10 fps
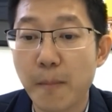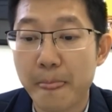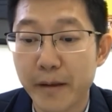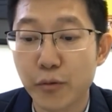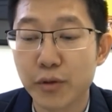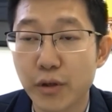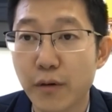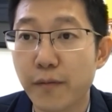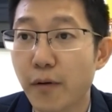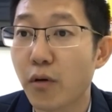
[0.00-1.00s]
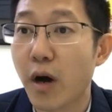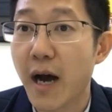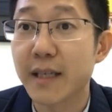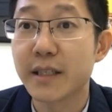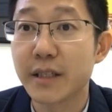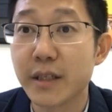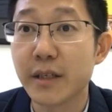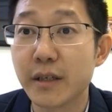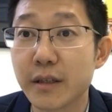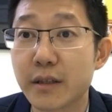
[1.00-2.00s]
user for
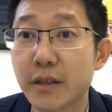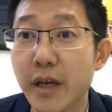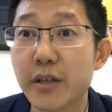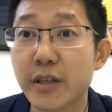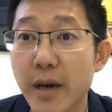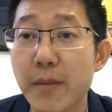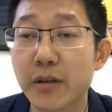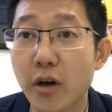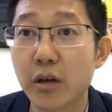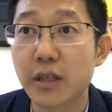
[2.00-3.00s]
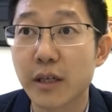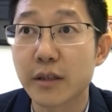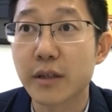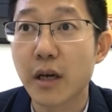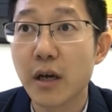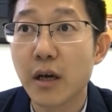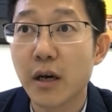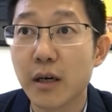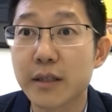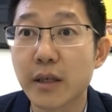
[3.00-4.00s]
iQIYI's entertainment content
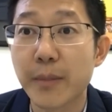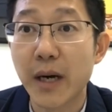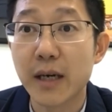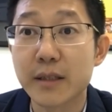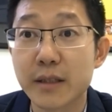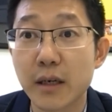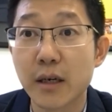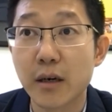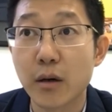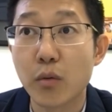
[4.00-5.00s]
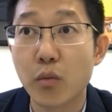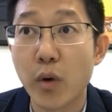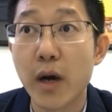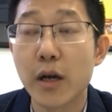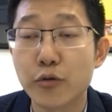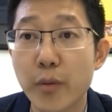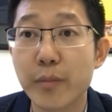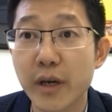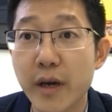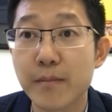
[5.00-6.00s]
surpassed 100
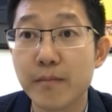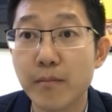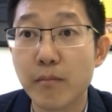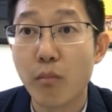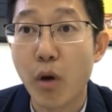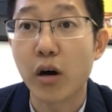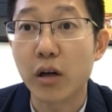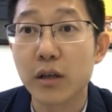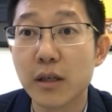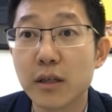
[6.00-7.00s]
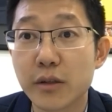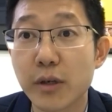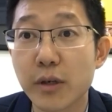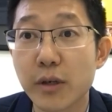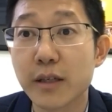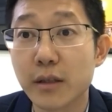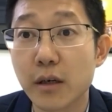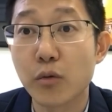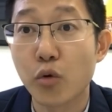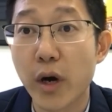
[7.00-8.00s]
million mark. So that's a
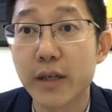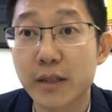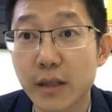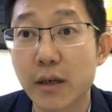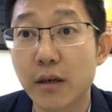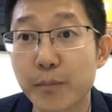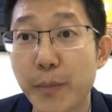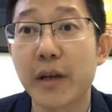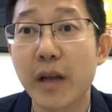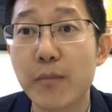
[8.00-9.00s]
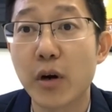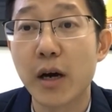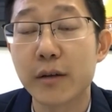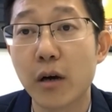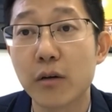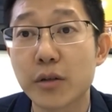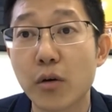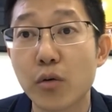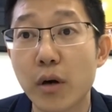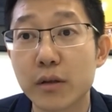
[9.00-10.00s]
quite big number. And also